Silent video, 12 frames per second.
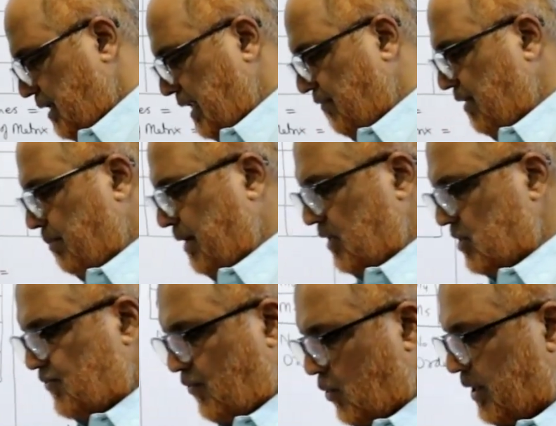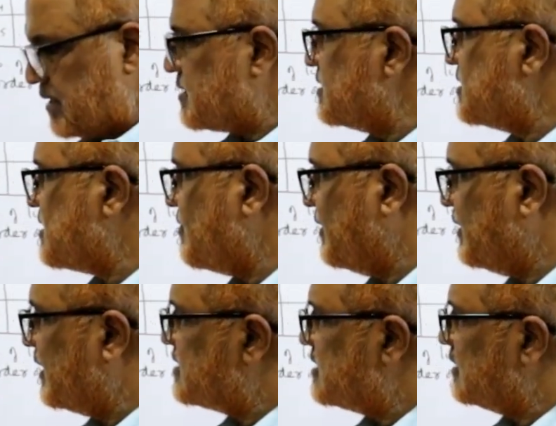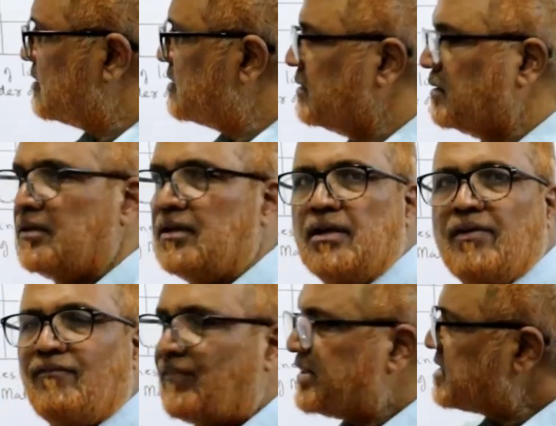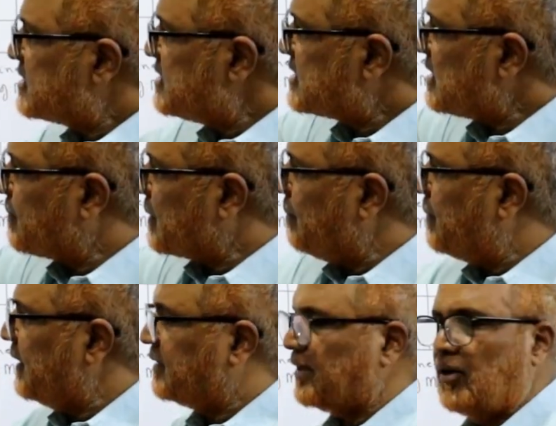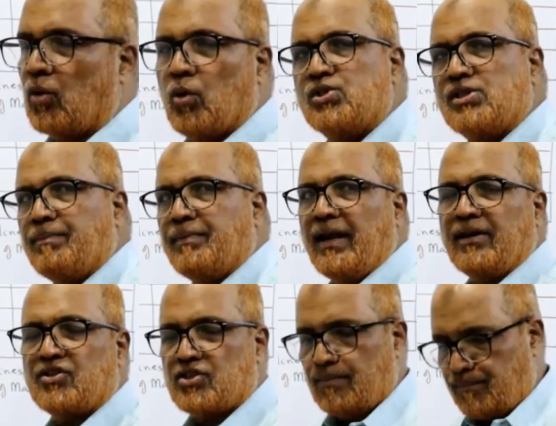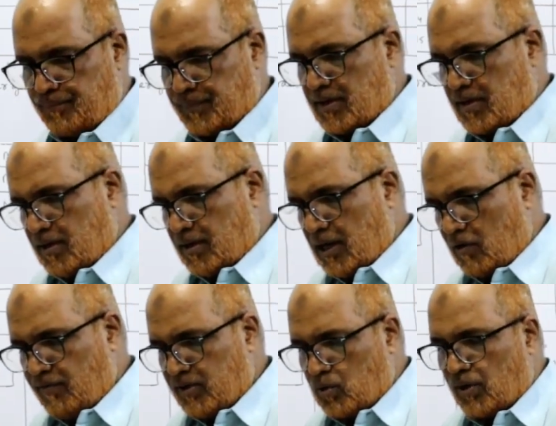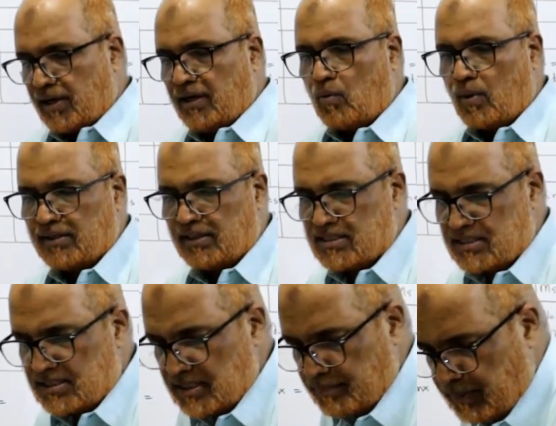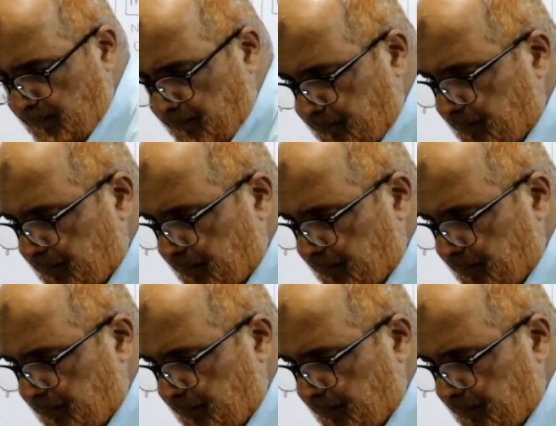11 minus 4 is 7, that's it. First step completed, row subtraction. Now we don't require the table.